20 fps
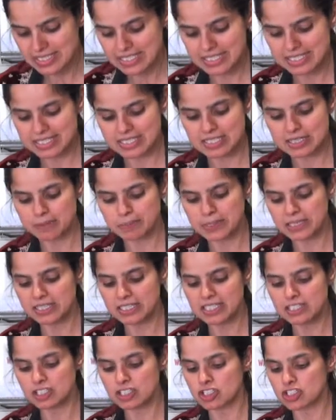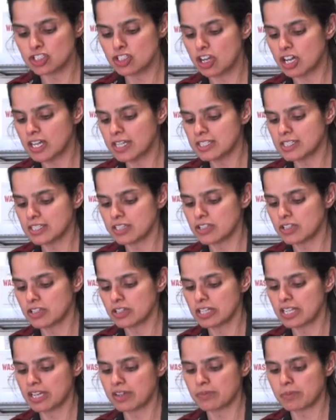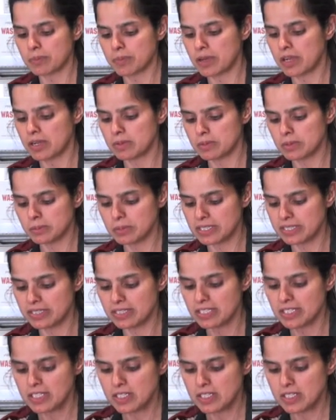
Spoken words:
it's typically the stalks that you're going to have a problem with.